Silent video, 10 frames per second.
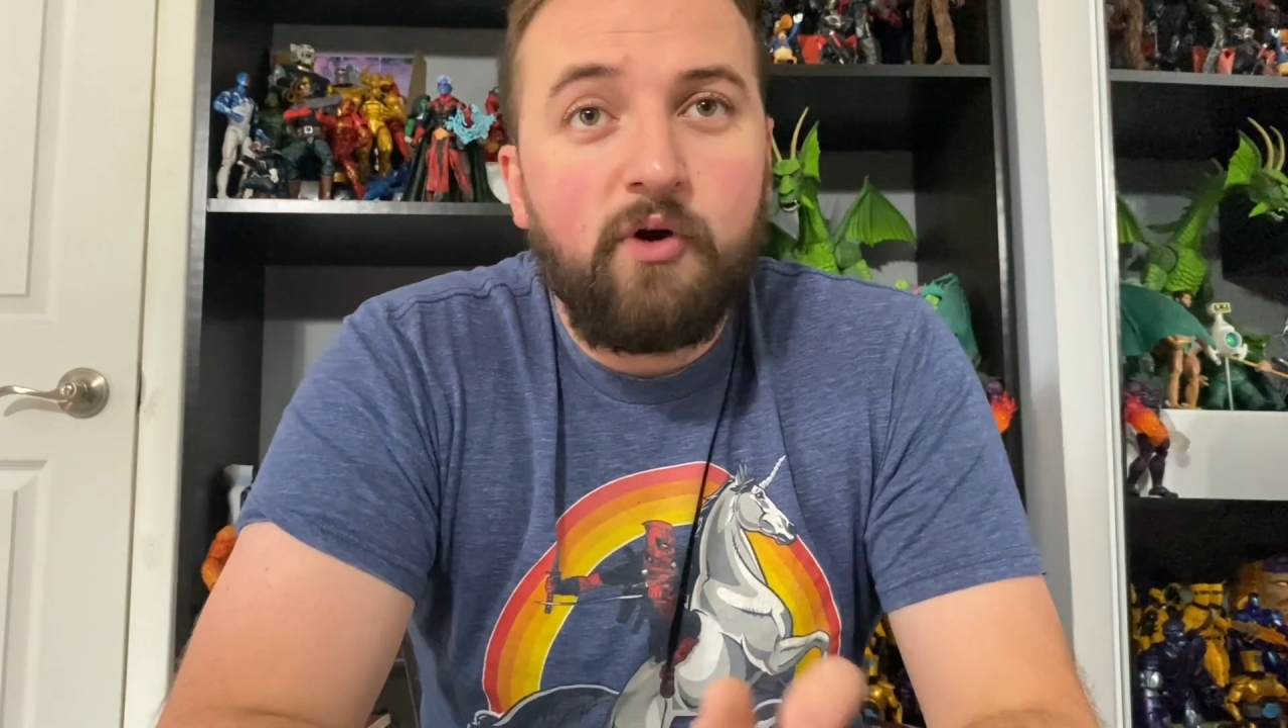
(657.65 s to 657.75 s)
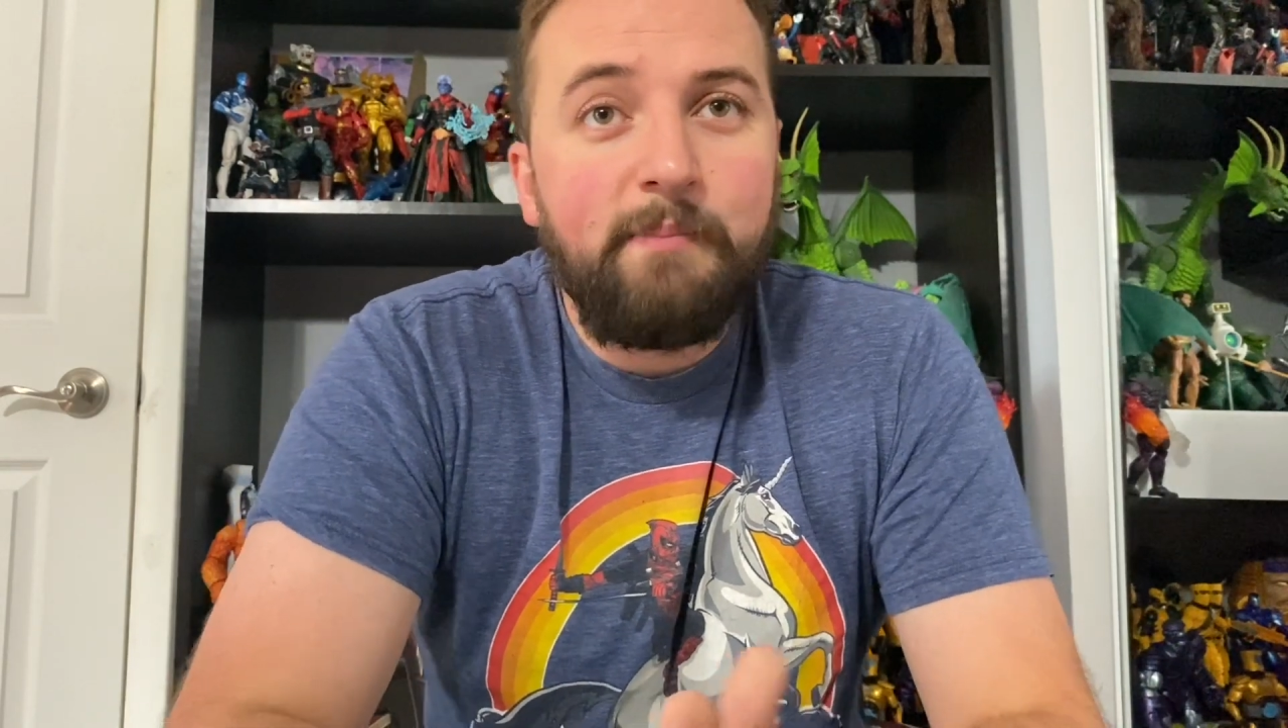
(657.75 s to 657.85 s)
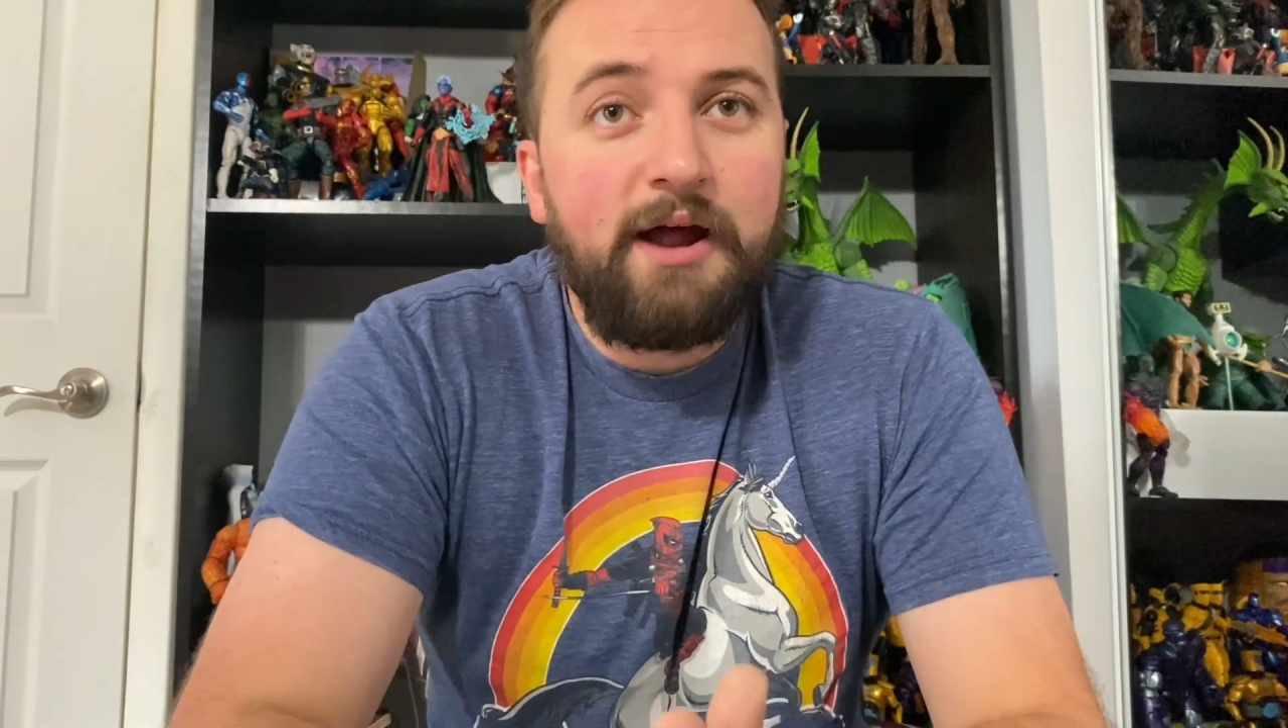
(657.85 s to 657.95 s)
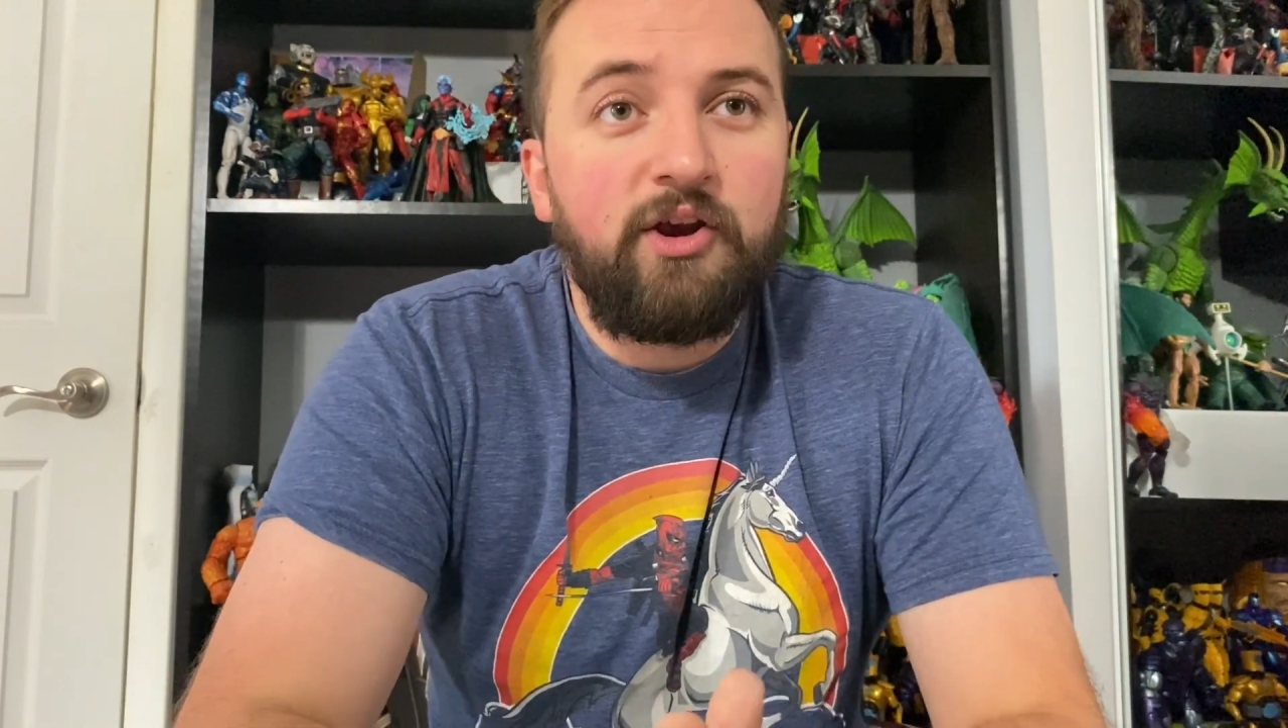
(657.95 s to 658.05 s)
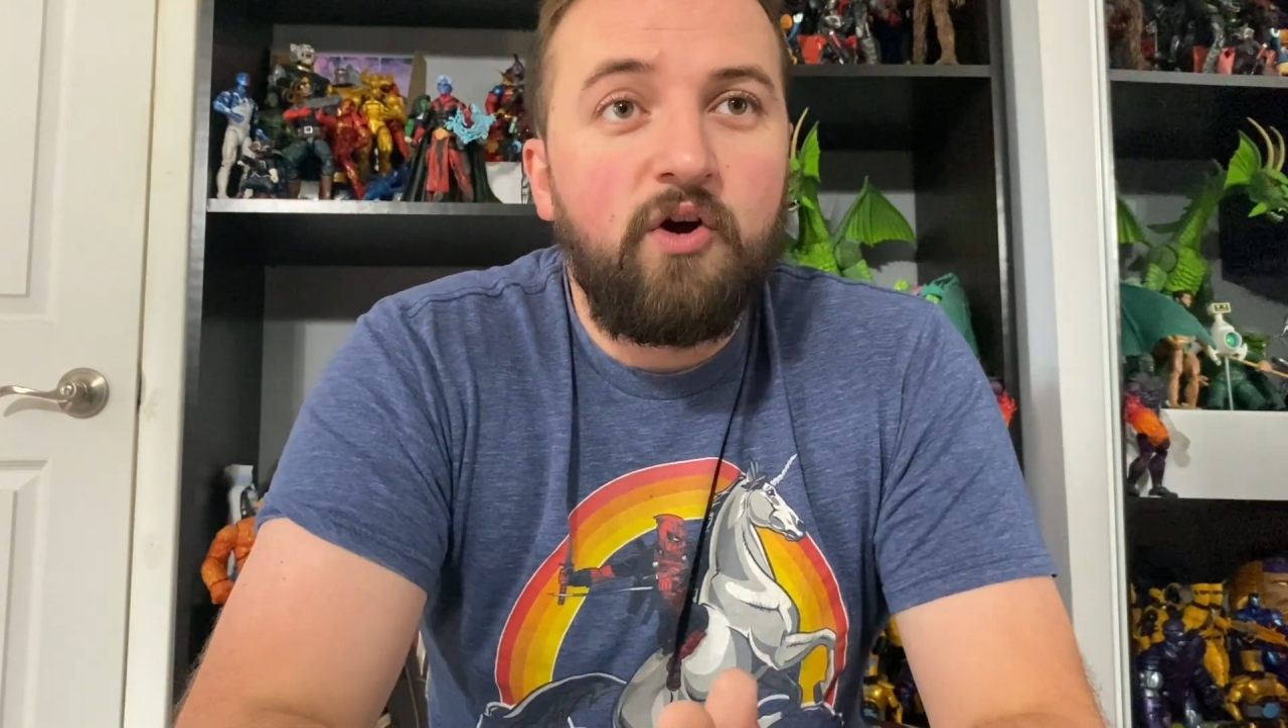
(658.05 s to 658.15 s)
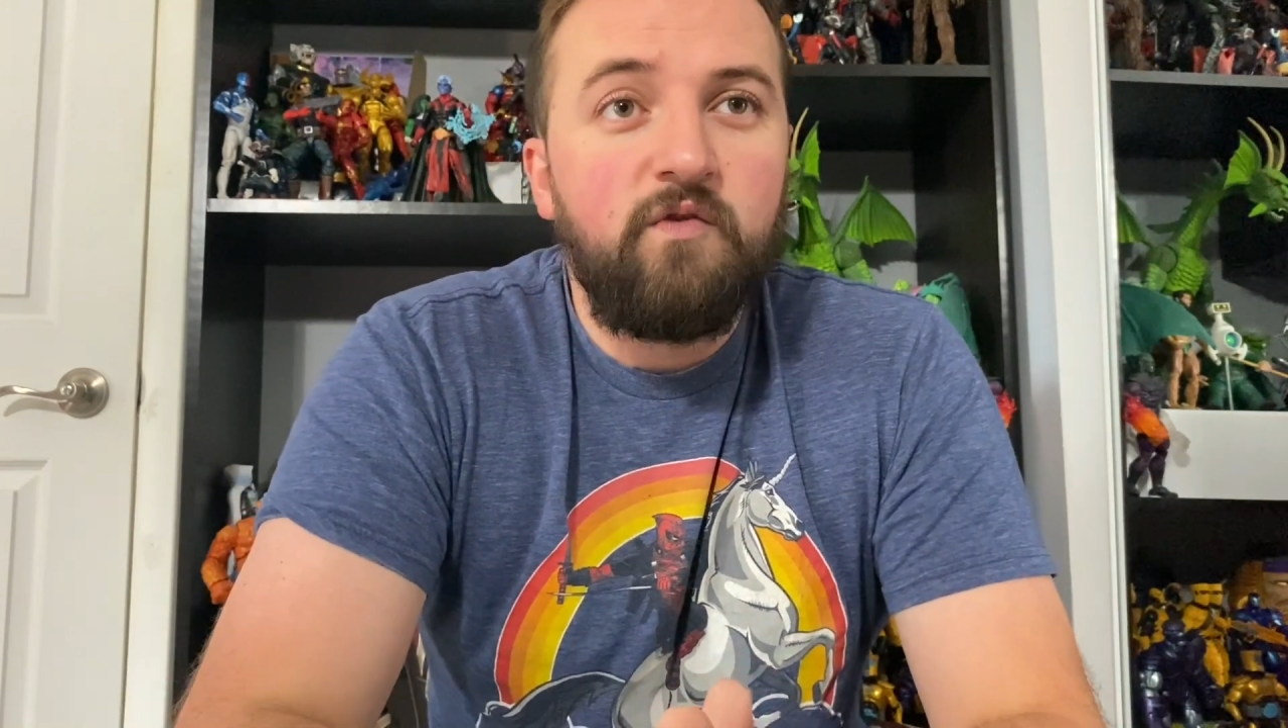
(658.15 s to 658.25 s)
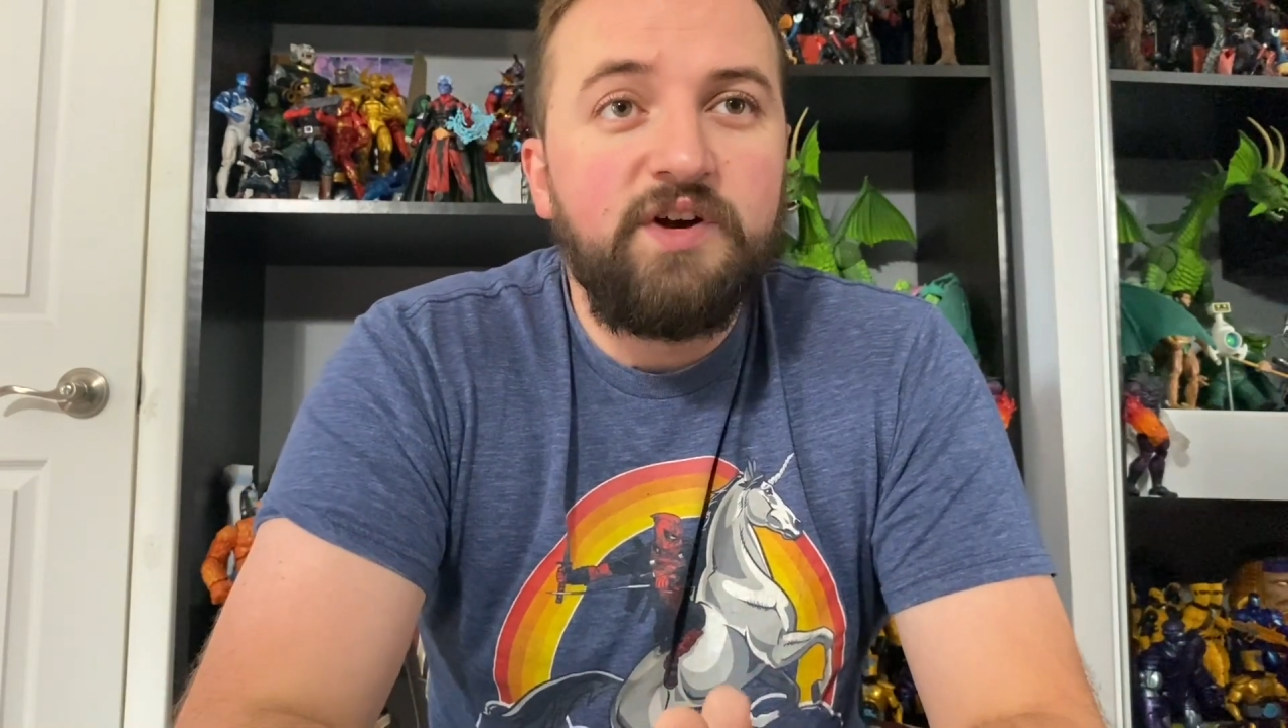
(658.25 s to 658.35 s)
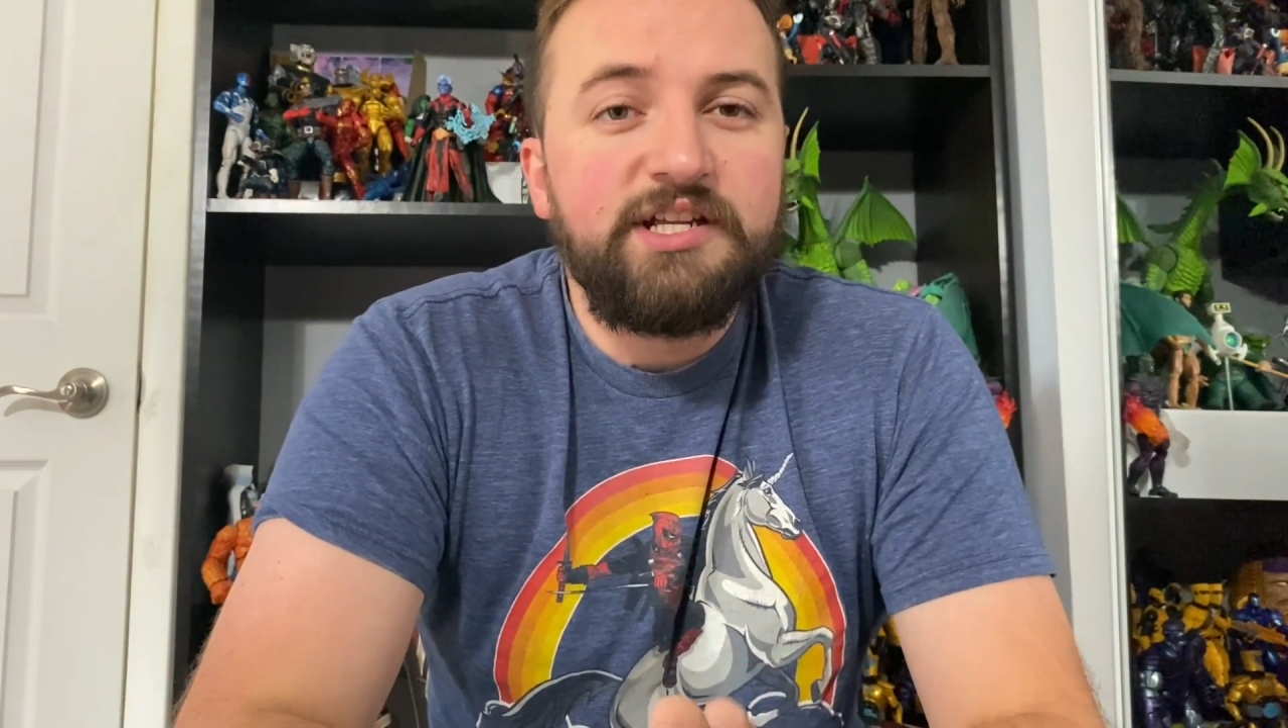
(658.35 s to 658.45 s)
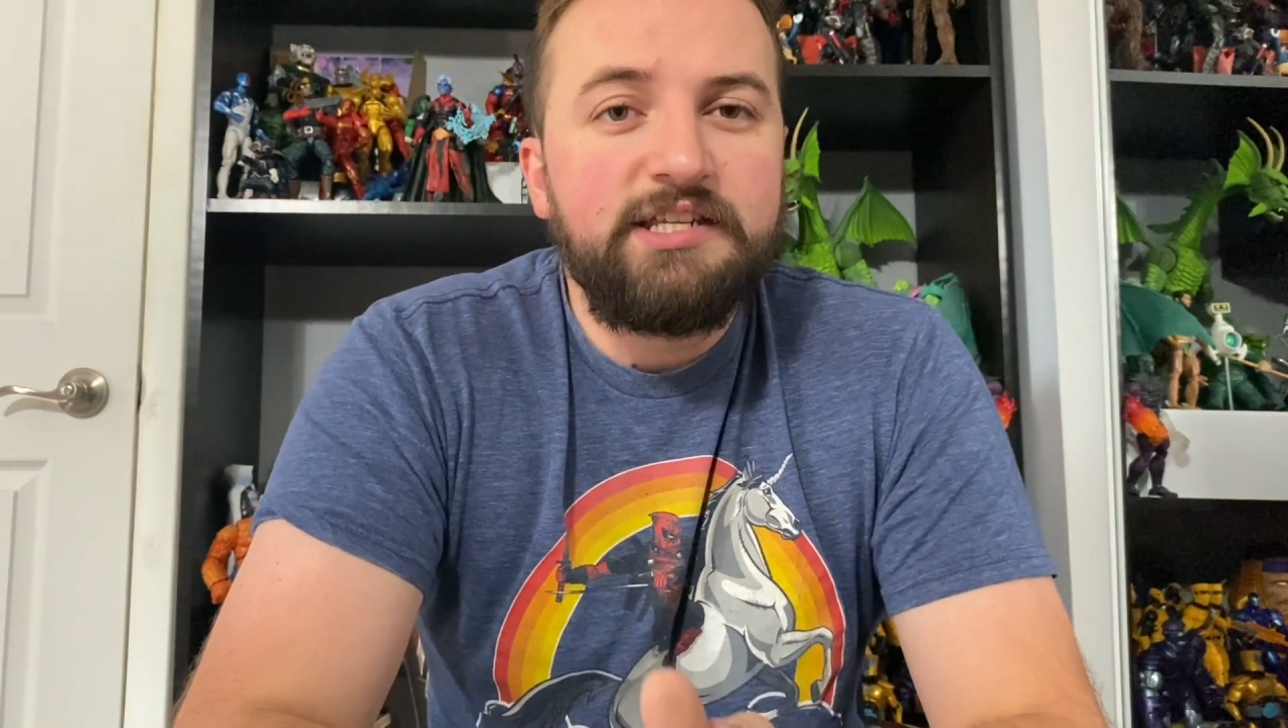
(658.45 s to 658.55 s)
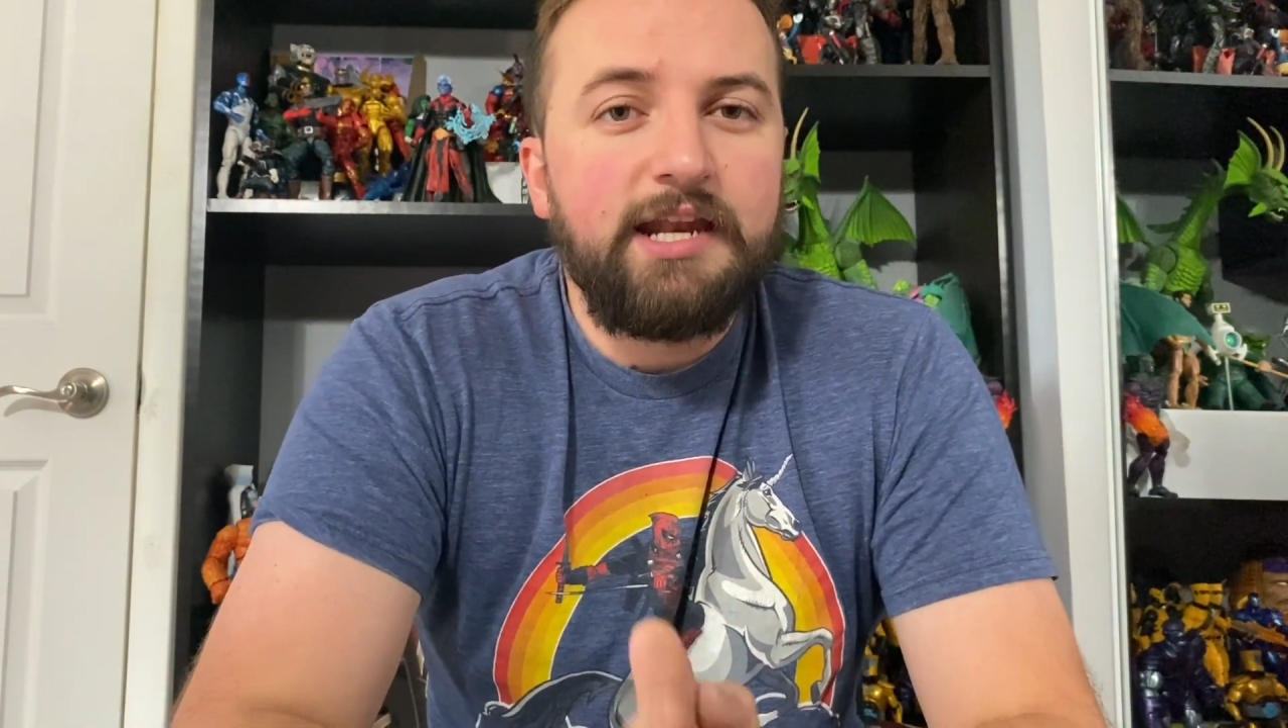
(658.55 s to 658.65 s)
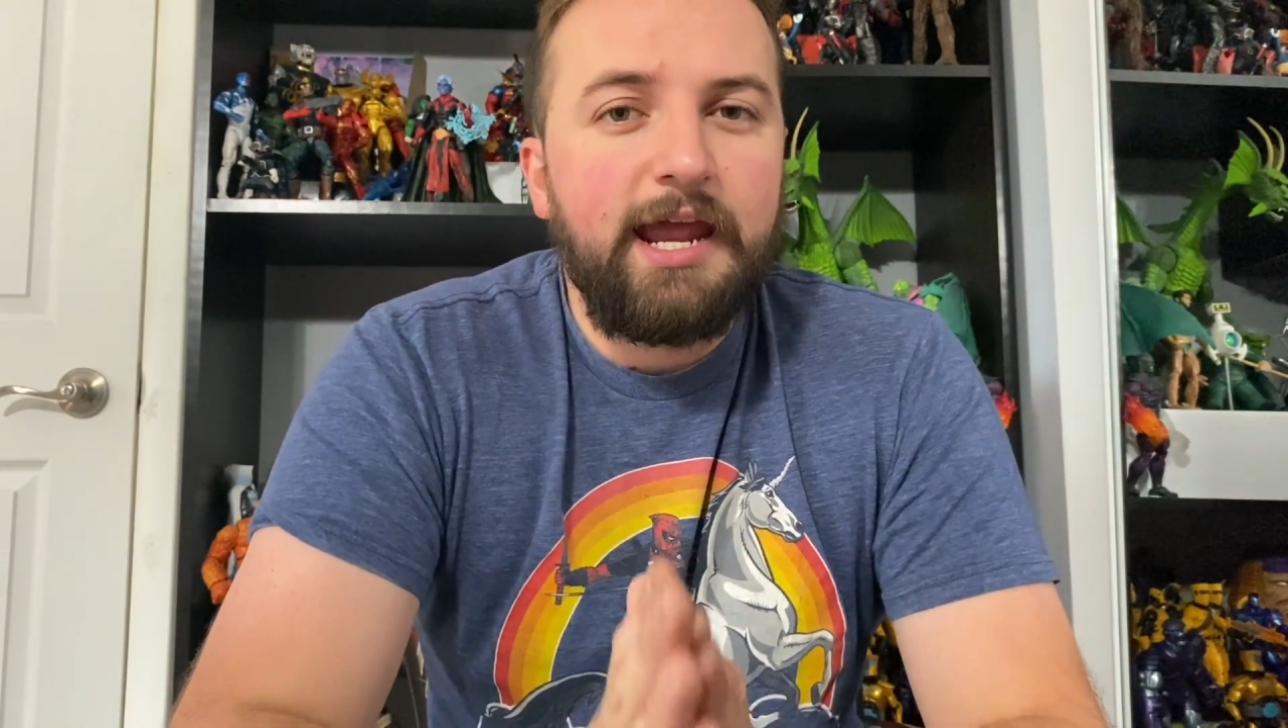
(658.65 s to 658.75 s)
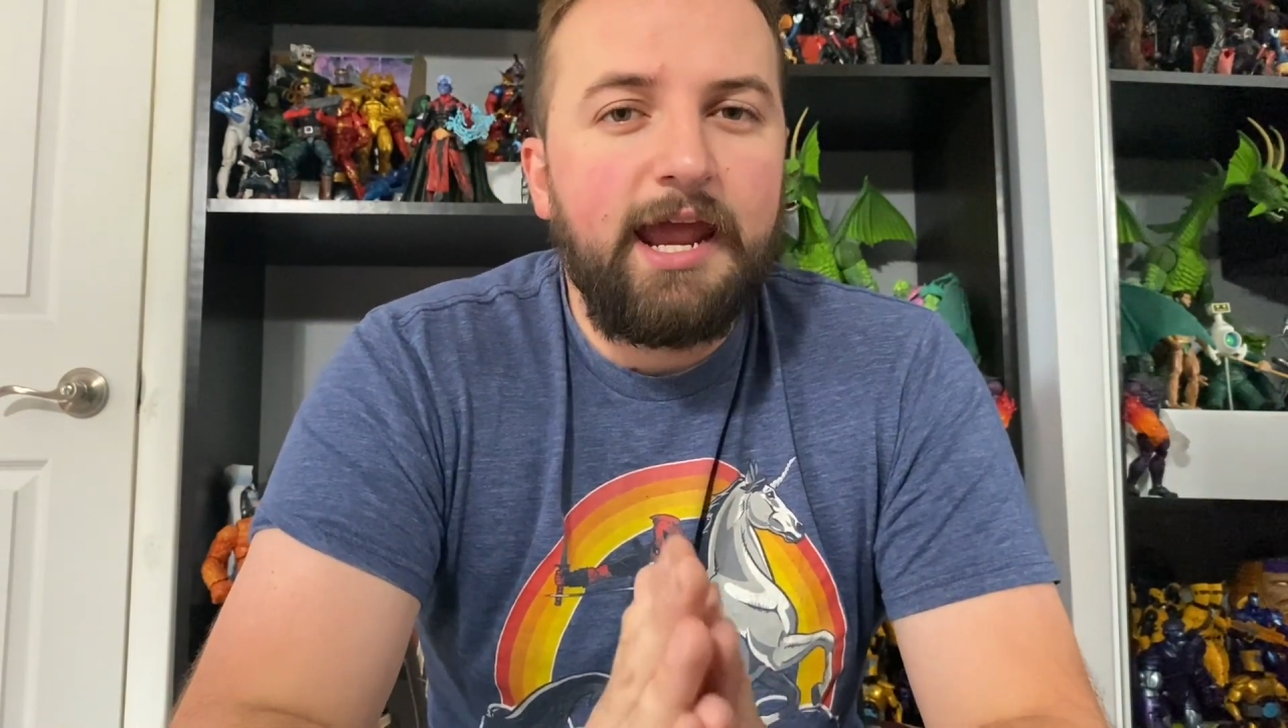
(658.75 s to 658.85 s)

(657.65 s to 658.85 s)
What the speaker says: about Nova today.